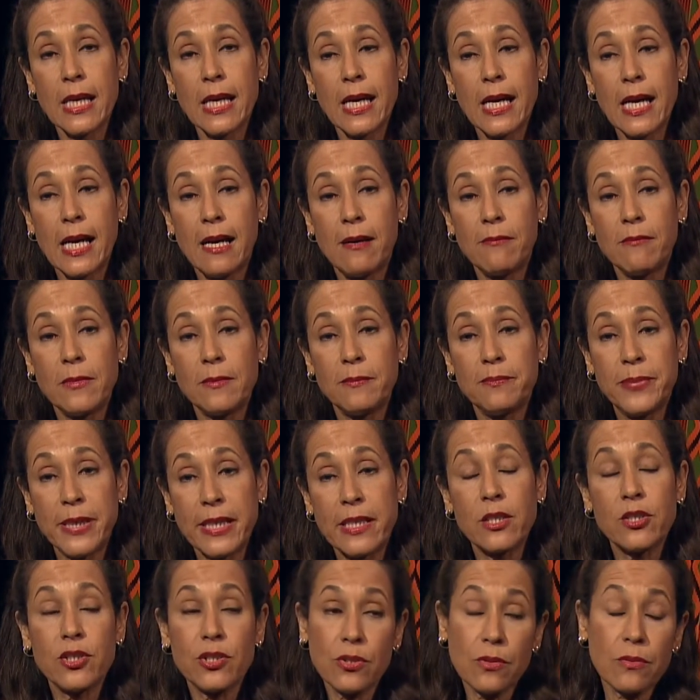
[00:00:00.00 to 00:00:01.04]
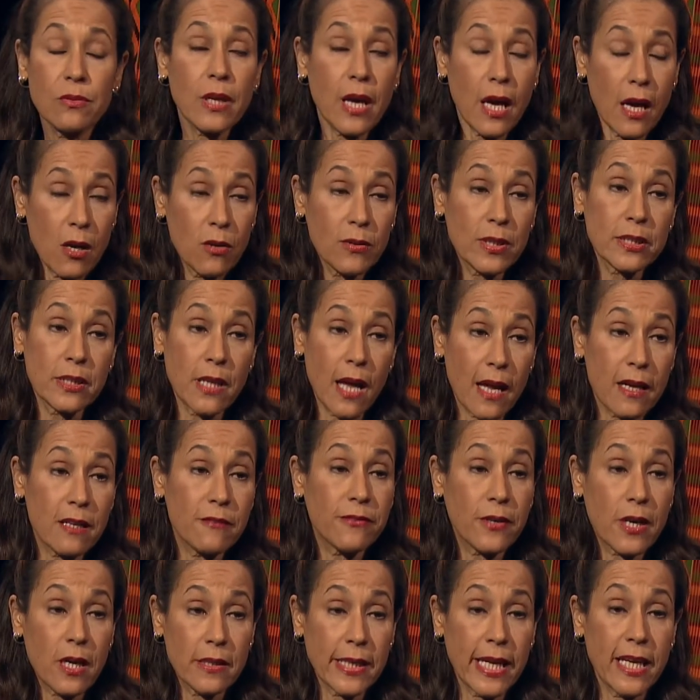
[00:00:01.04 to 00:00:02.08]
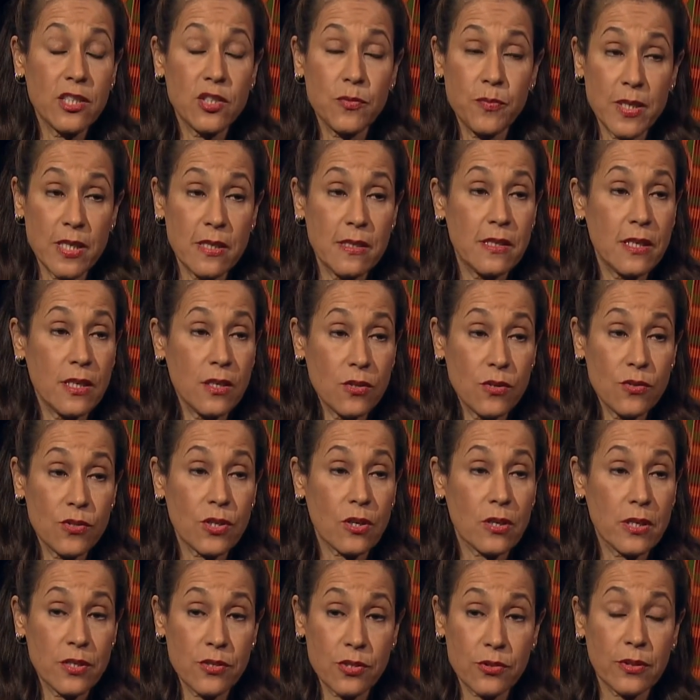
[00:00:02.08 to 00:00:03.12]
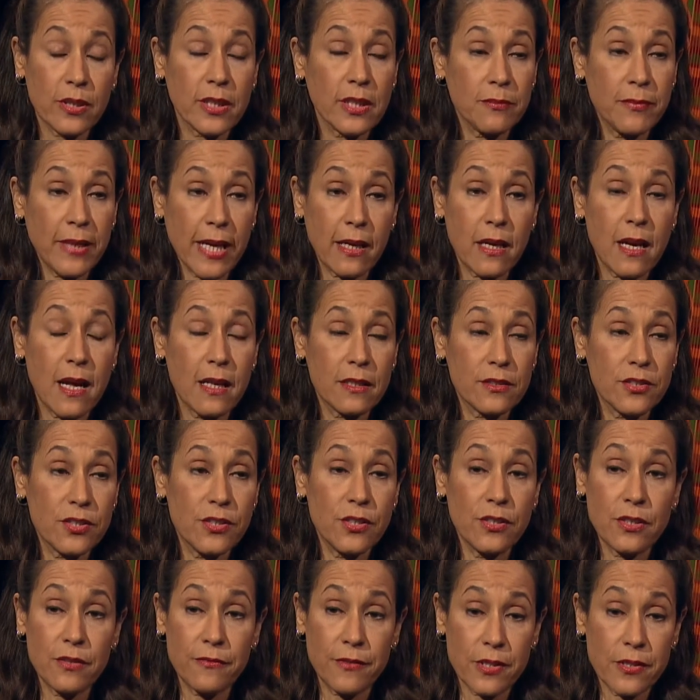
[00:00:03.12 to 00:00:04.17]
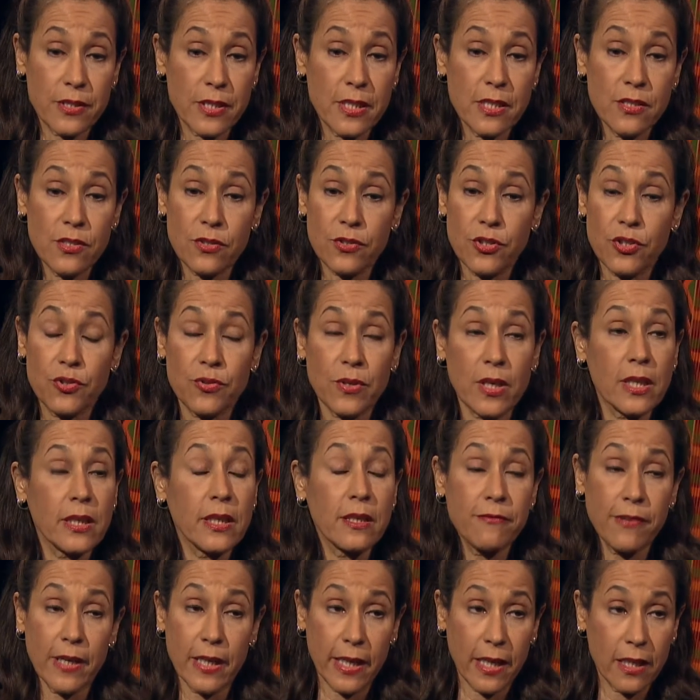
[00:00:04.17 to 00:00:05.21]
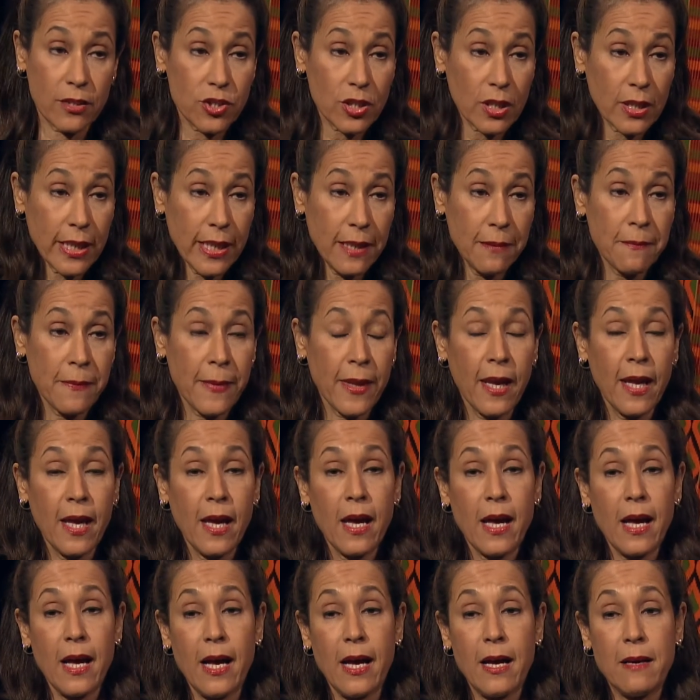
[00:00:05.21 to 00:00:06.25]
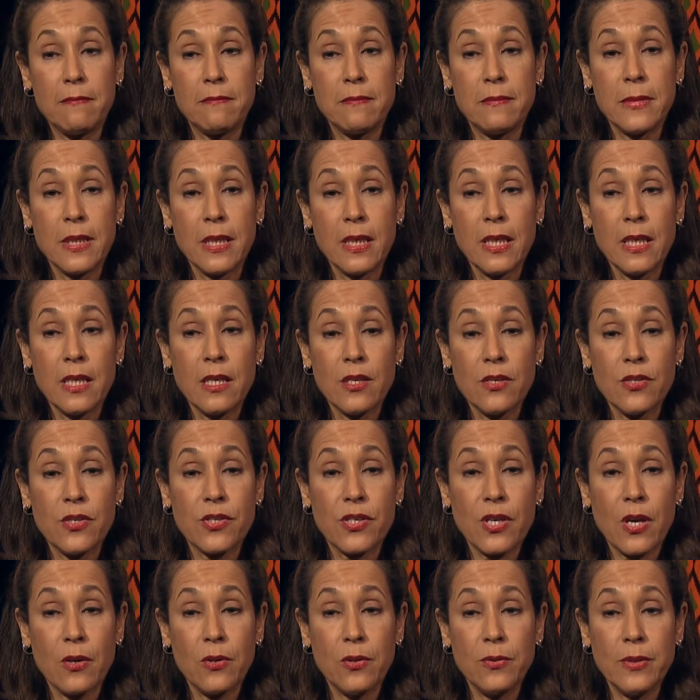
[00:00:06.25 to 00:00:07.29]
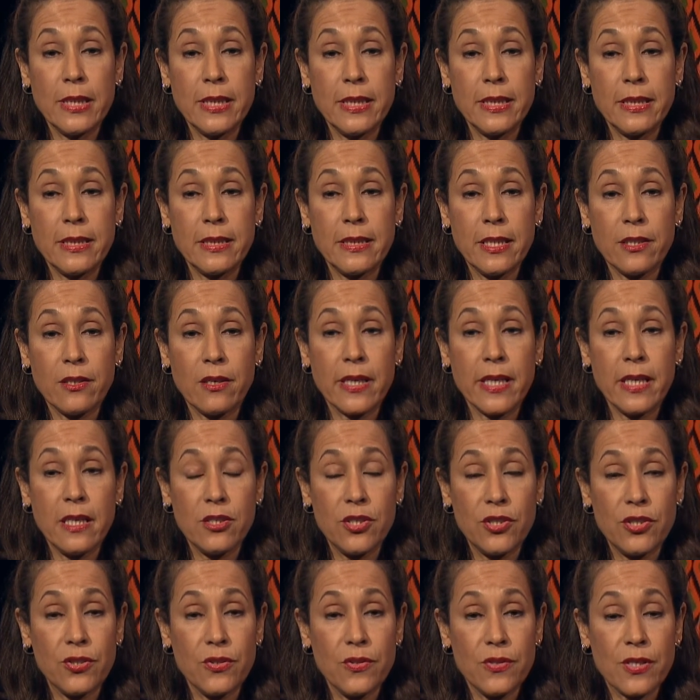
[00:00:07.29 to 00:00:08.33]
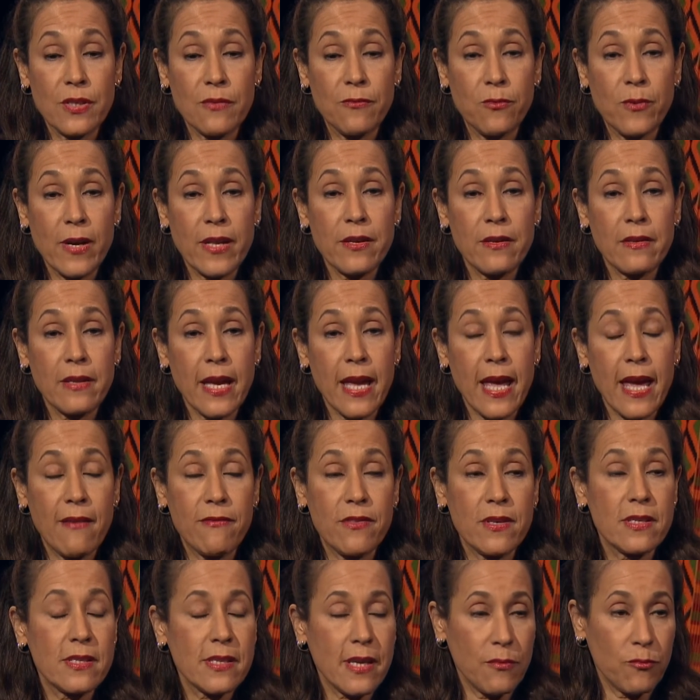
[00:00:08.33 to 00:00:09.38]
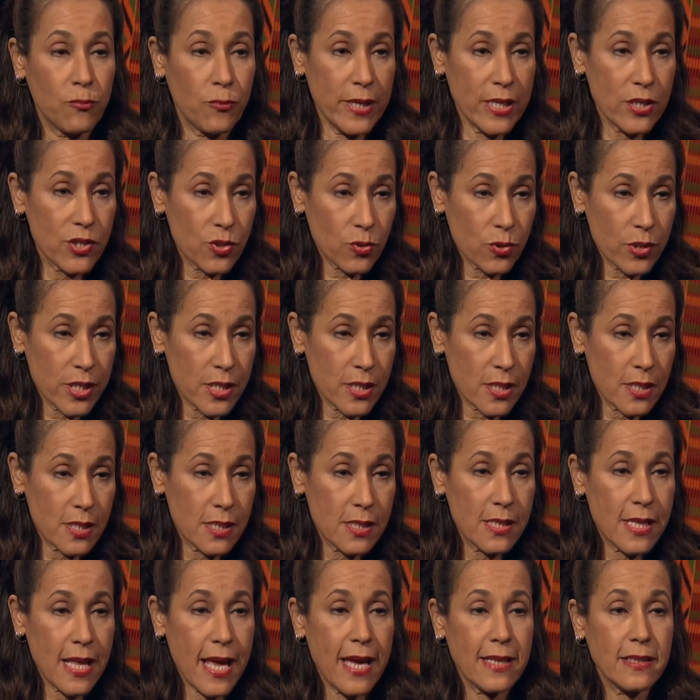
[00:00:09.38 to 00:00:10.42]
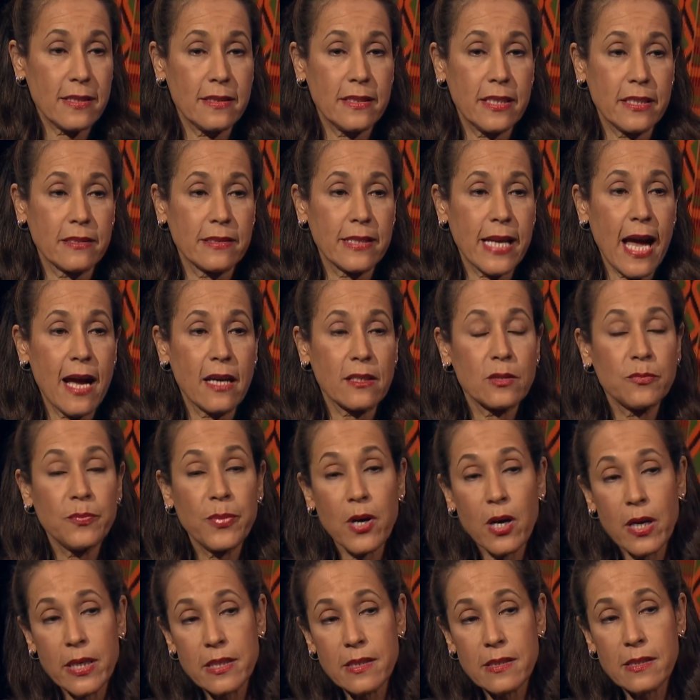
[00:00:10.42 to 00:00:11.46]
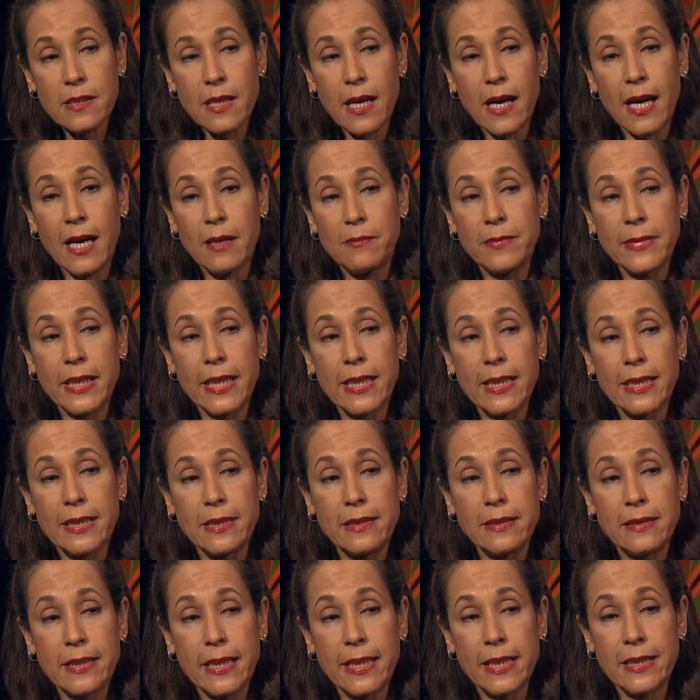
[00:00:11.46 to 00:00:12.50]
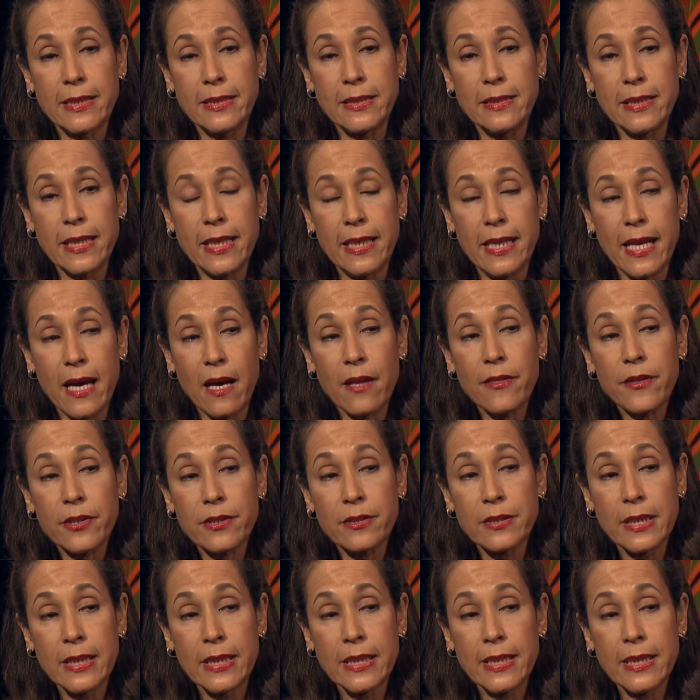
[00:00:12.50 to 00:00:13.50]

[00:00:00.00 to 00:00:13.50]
Um, but as you know, a lot of our HBCUs, our historically black colleges and universities, are struggling financially. Um, so uh, there are issues of whether they have the same resources that their counterparts um, in, in, in other